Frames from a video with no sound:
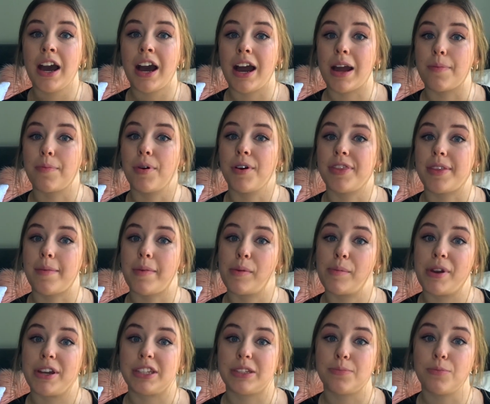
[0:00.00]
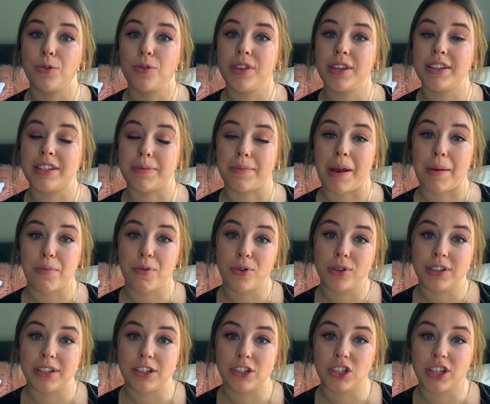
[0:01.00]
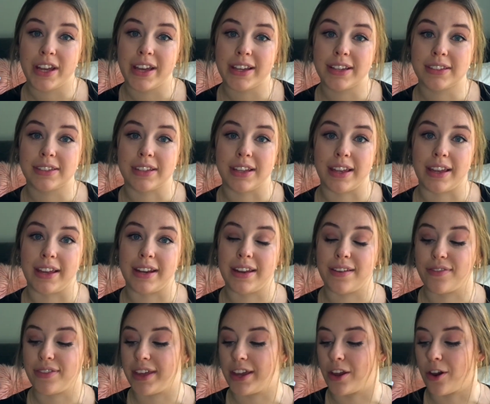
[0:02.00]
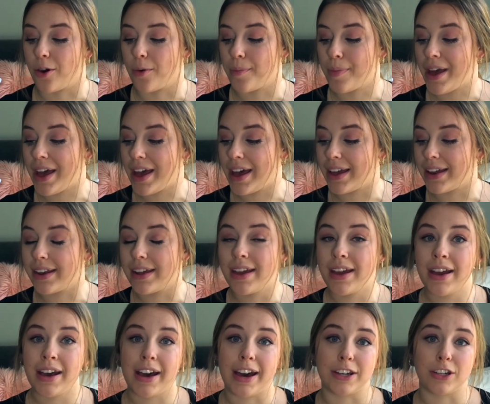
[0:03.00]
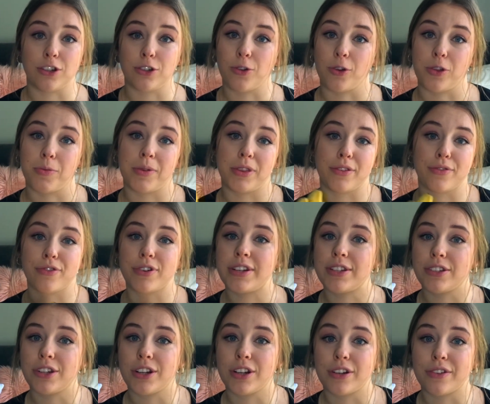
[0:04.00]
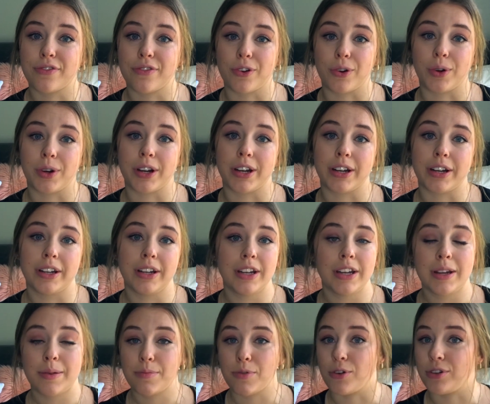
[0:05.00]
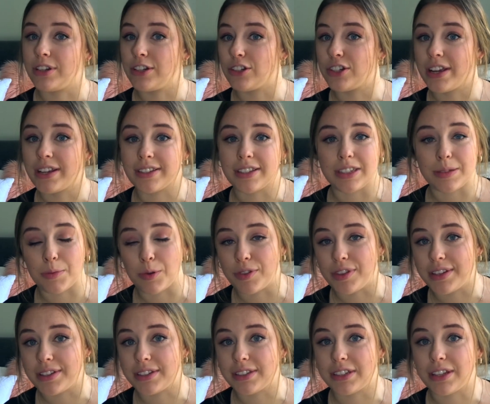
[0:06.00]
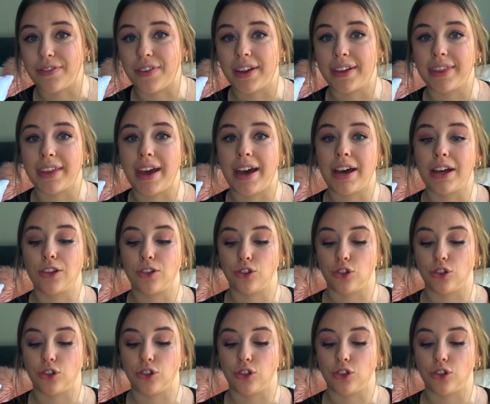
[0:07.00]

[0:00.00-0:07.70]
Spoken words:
I put them in my smoothies and my protein shakes, and if they go bad, I just throw them in the freezer for protein shakes and smoothies and stuff like that.